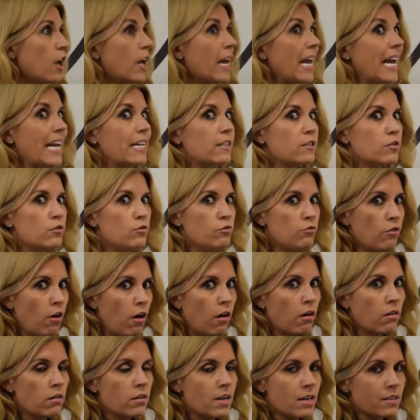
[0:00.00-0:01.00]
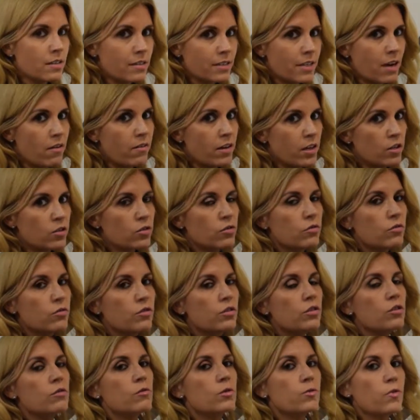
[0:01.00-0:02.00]
It's not necessarily a tool
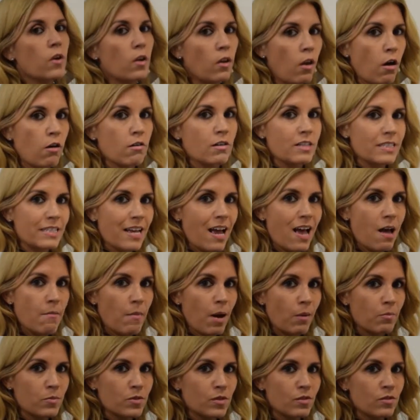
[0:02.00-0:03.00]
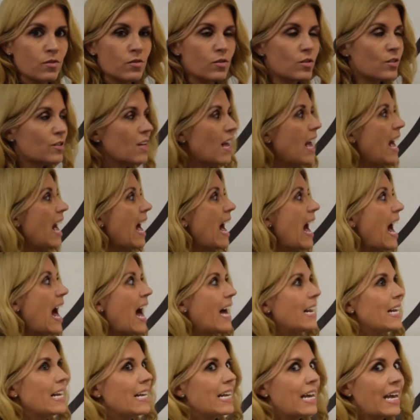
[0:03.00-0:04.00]
to use for long-term absence.
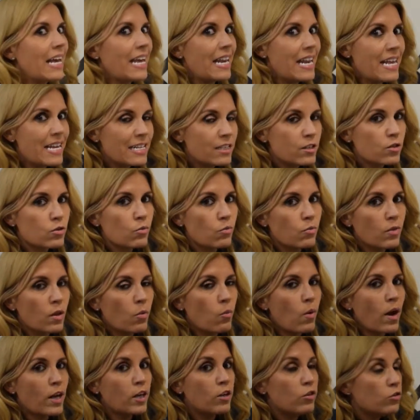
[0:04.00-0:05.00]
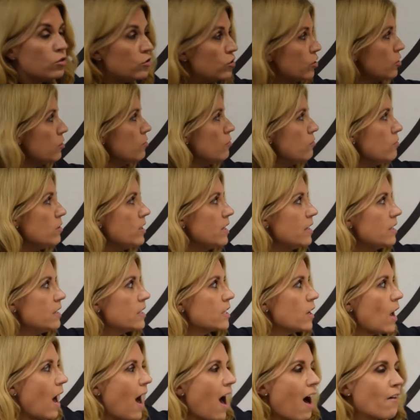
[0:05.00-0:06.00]
And it is something where you do need
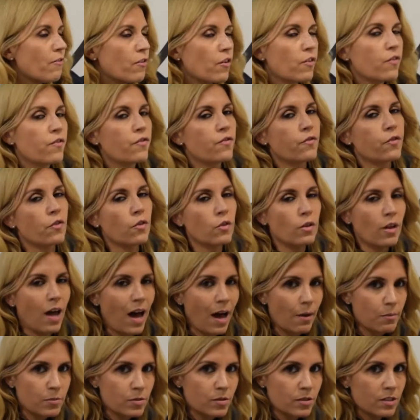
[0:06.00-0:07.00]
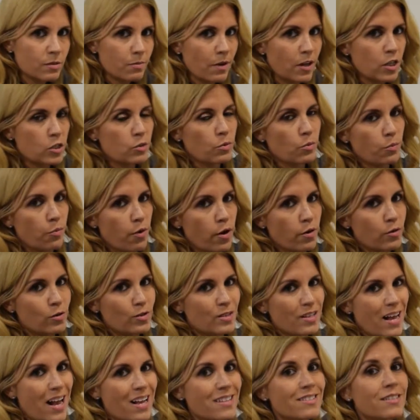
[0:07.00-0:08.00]
to have a full absence management
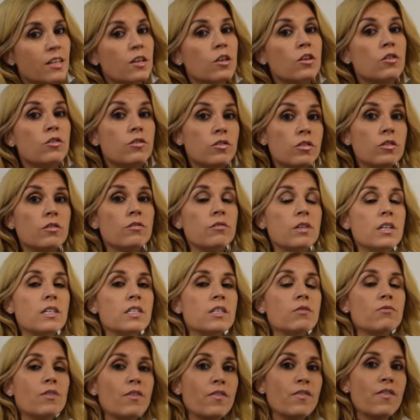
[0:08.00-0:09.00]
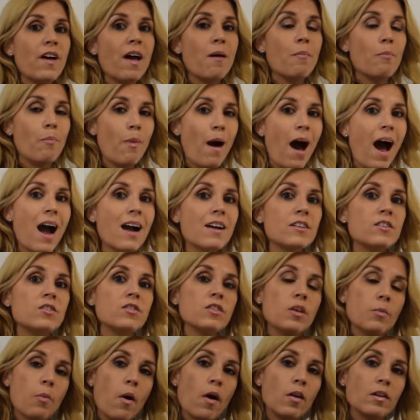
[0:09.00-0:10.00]
process. You do need to refer back to
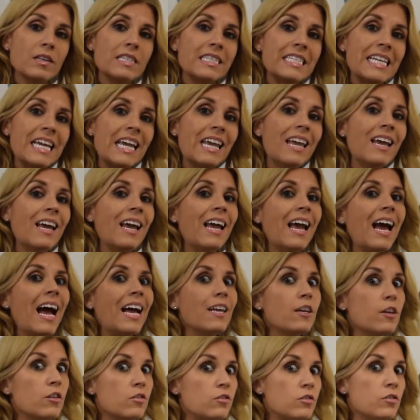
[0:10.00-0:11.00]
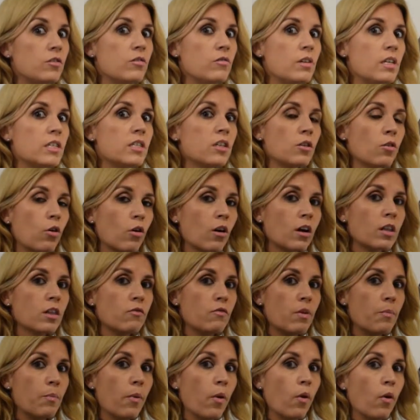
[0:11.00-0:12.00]
your policy, and you do need to look at the
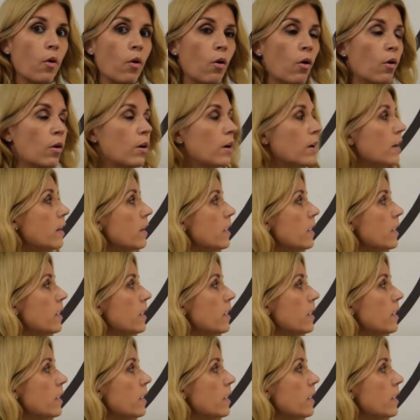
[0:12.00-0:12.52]
report.